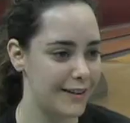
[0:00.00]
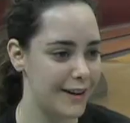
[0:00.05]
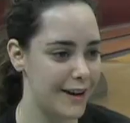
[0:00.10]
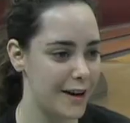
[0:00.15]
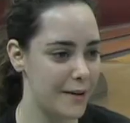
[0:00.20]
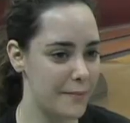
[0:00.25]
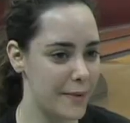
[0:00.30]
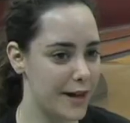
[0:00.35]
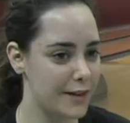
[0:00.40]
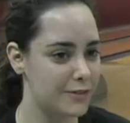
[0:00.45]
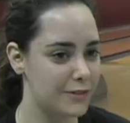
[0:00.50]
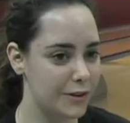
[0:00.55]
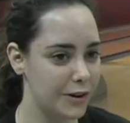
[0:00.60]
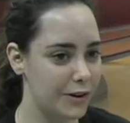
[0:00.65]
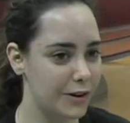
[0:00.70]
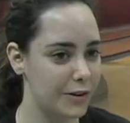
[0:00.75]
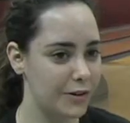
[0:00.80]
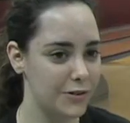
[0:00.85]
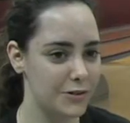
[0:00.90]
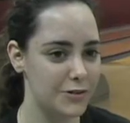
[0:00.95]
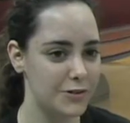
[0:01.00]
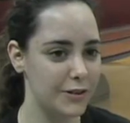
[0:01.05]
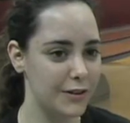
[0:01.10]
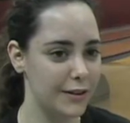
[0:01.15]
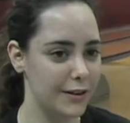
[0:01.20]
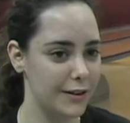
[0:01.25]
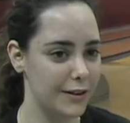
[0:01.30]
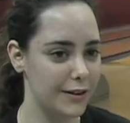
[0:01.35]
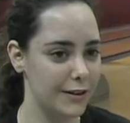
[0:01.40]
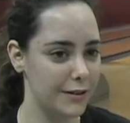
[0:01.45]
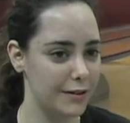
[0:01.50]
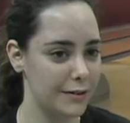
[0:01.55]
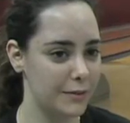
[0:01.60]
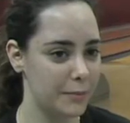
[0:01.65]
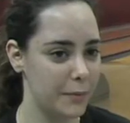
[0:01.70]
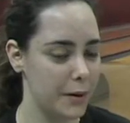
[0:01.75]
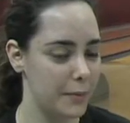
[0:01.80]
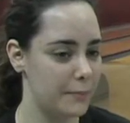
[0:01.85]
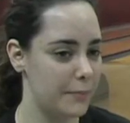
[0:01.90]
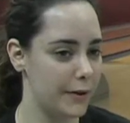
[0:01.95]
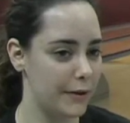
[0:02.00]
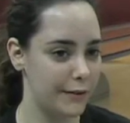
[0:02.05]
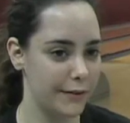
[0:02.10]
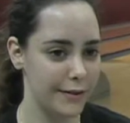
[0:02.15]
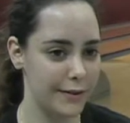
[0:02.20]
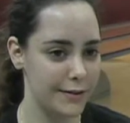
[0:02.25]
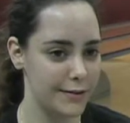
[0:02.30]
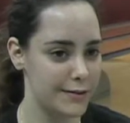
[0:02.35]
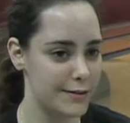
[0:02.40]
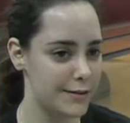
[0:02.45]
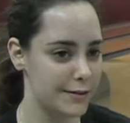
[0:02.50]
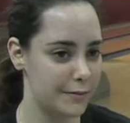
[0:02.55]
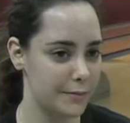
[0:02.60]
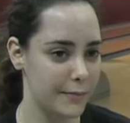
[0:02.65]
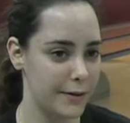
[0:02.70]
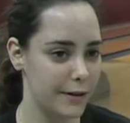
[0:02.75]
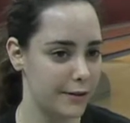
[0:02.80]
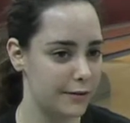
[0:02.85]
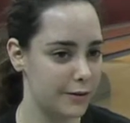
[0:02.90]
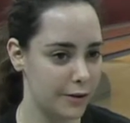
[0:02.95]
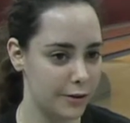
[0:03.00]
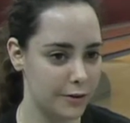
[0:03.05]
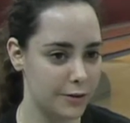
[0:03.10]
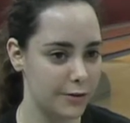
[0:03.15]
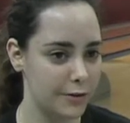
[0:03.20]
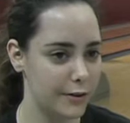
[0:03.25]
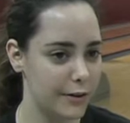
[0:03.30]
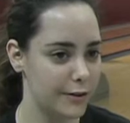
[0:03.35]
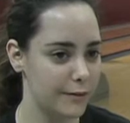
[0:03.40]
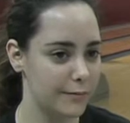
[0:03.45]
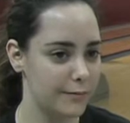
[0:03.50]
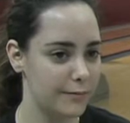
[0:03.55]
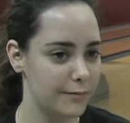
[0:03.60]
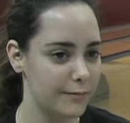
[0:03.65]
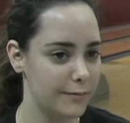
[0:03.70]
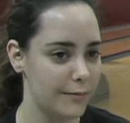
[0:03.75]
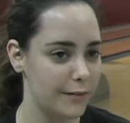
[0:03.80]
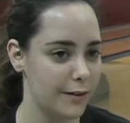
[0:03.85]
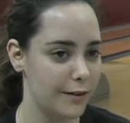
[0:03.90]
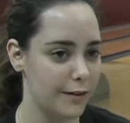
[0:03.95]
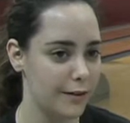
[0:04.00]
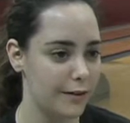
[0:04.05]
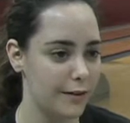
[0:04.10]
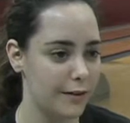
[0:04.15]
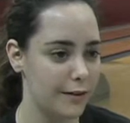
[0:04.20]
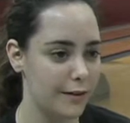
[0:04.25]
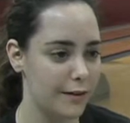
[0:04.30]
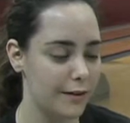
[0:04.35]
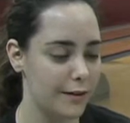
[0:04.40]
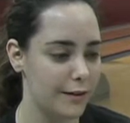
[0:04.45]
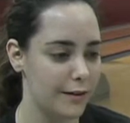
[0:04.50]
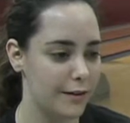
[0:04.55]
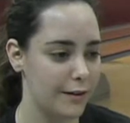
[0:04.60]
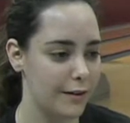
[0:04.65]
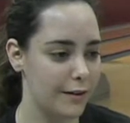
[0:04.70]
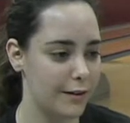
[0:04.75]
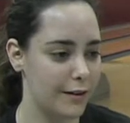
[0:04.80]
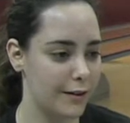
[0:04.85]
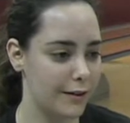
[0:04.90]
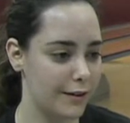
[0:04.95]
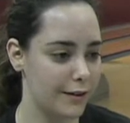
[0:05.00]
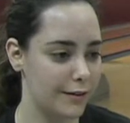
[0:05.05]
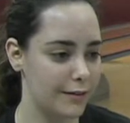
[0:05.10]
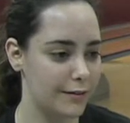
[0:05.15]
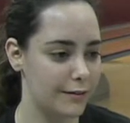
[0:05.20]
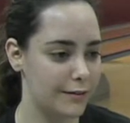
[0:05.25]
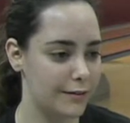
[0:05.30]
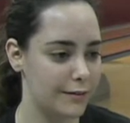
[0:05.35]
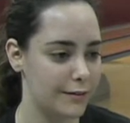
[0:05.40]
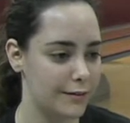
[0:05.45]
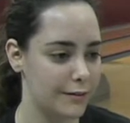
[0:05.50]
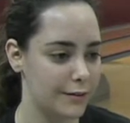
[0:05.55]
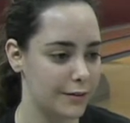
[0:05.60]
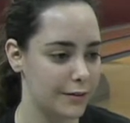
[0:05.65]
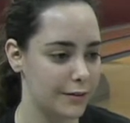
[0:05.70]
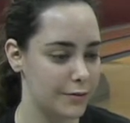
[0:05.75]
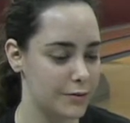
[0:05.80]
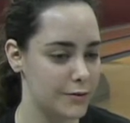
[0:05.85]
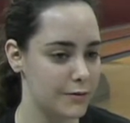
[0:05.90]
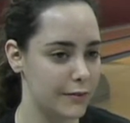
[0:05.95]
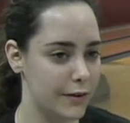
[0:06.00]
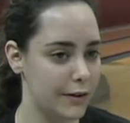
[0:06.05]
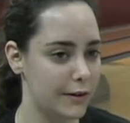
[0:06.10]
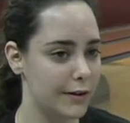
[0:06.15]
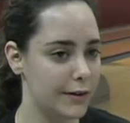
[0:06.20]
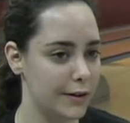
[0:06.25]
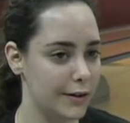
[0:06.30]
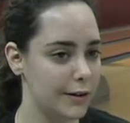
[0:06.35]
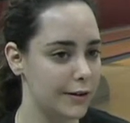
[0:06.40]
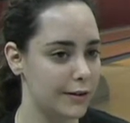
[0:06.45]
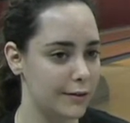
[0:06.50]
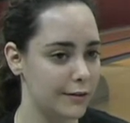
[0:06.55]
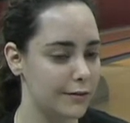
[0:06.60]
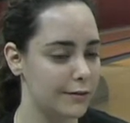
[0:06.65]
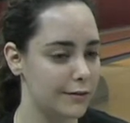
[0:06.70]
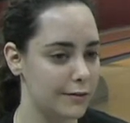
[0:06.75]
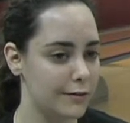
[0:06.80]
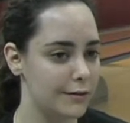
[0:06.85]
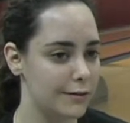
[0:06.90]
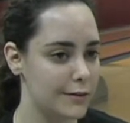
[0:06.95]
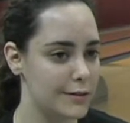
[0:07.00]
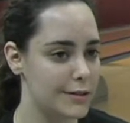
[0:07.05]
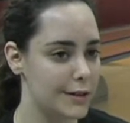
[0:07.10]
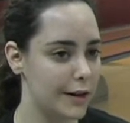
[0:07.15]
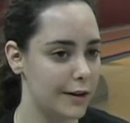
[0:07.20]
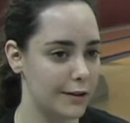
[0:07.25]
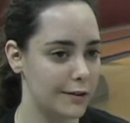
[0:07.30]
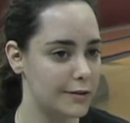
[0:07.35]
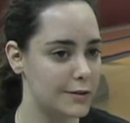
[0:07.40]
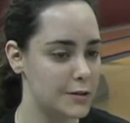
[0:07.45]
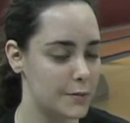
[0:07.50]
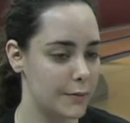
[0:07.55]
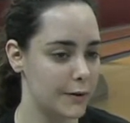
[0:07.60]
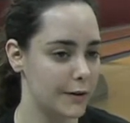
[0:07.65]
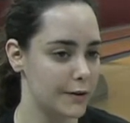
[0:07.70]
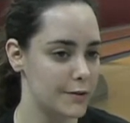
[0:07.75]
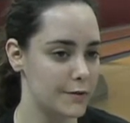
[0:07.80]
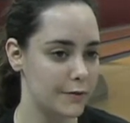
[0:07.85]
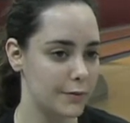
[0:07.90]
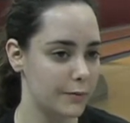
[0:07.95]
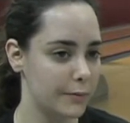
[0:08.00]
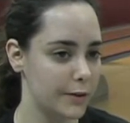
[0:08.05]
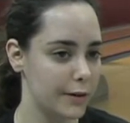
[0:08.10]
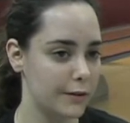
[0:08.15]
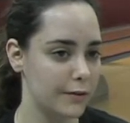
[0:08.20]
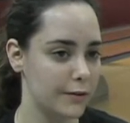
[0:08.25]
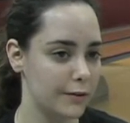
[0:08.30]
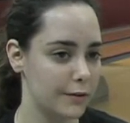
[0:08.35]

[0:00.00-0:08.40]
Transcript: I met coach and my parents and me talked to him, and it was very excited experience for me.